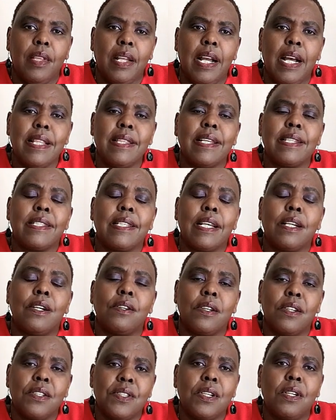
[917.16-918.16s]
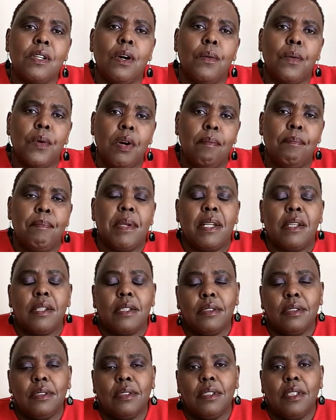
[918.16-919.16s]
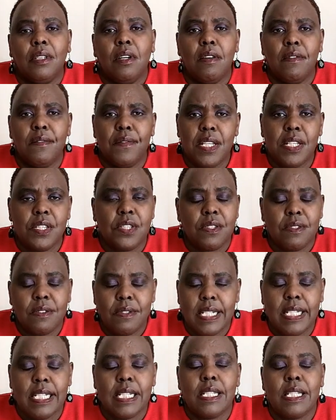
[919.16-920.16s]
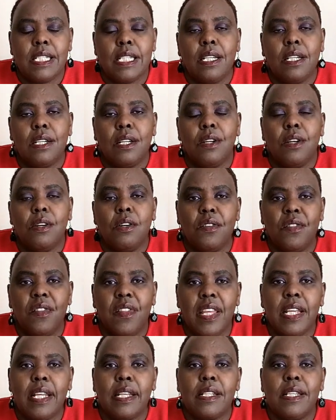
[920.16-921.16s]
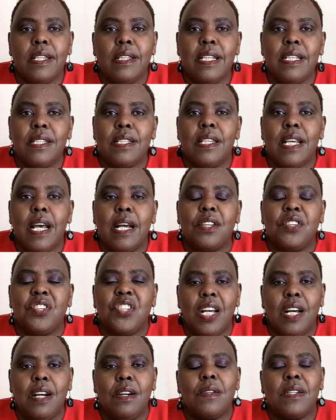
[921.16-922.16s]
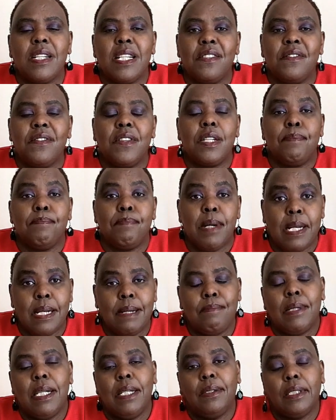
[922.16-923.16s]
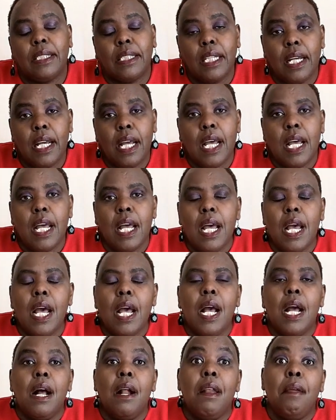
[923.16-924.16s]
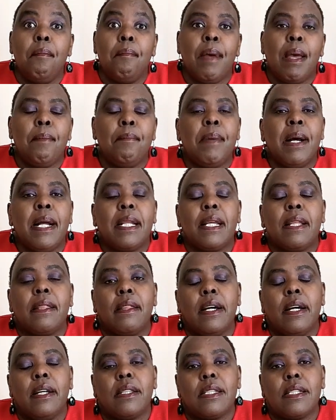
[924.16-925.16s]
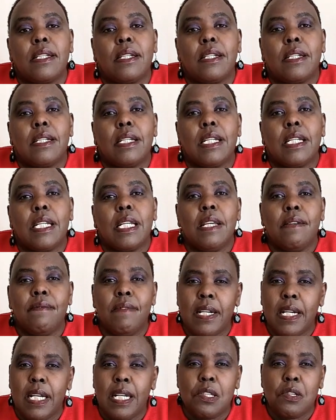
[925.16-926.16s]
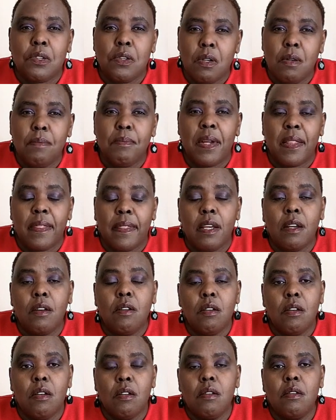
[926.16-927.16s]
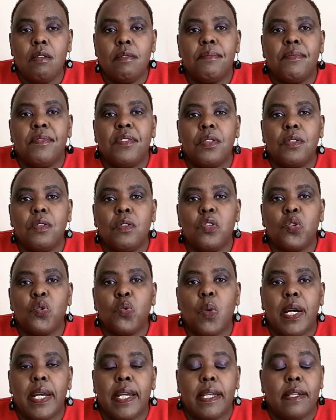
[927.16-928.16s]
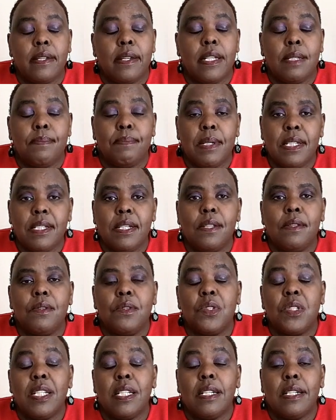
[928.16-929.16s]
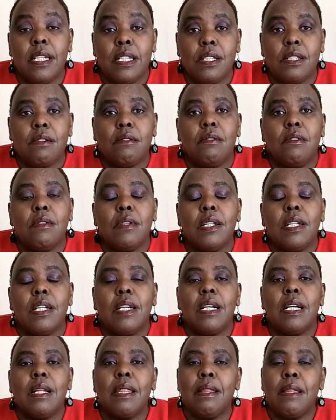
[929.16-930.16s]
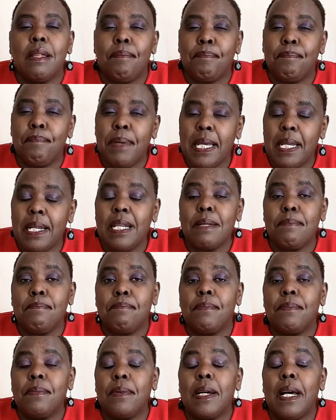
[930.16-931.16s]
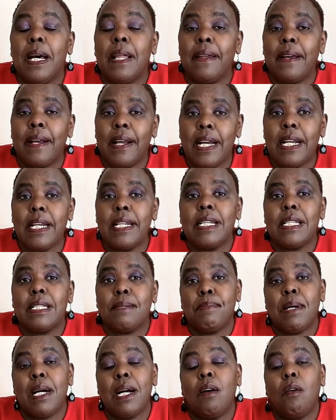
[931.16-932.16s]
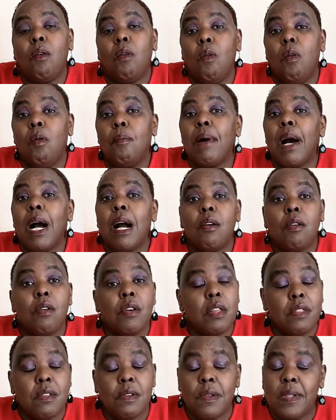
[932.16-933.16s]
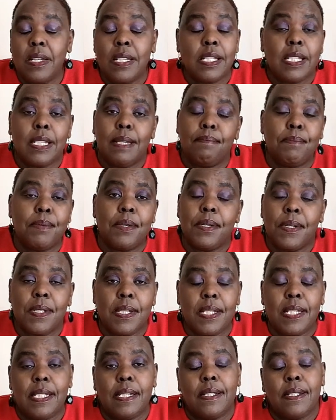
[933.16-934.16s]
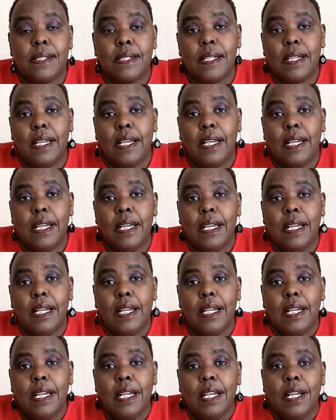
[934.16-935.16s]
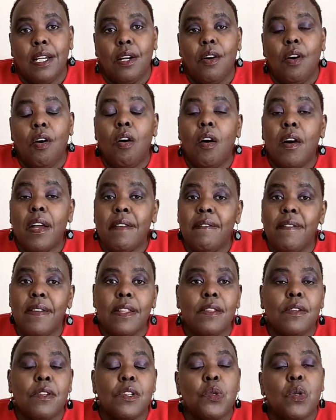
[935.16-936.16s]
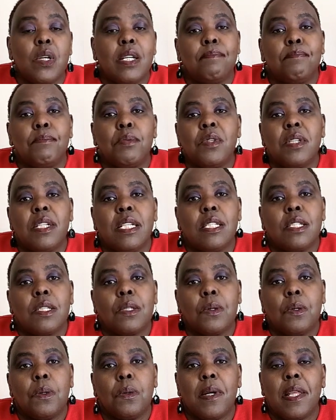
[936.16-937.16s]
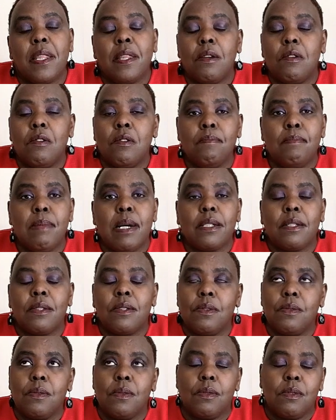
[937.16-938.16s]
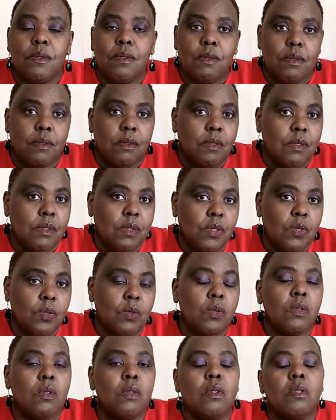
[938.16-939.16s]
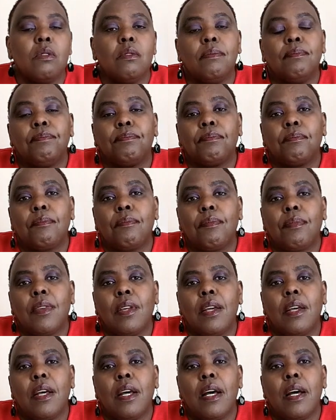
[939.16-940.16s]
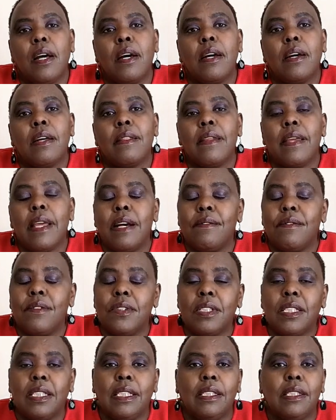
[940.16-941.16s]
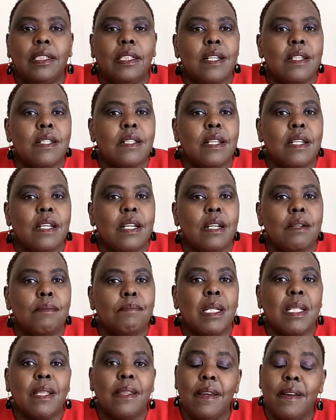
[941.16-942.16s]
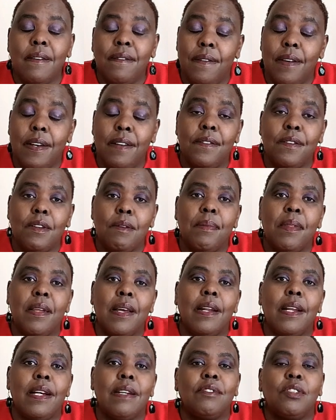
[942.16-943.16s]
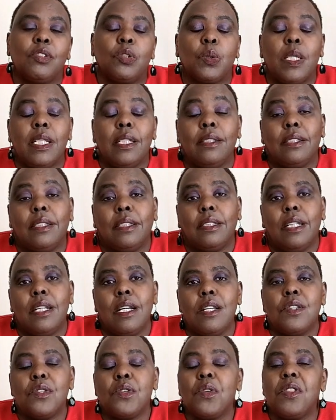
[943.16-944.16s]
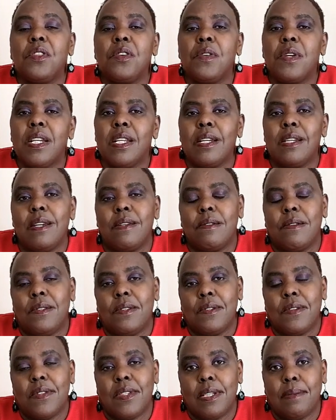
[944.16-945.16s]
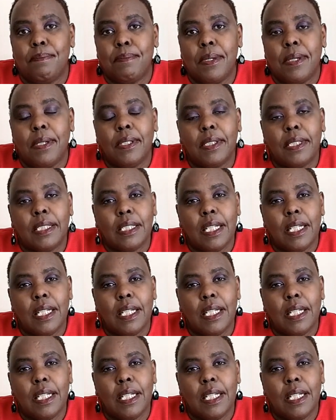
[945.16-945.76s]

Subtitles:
and the psychological well-being of this student or this young child is very paramount. Remembering that even at home, when they go home, for those who are, especially those in day school, the parent and the guardians back home are going through the same process. Or even those who are in boarding school, when they go back to school, they have got teachers there, but they are far from their loved ones, so they'll need a lot of support.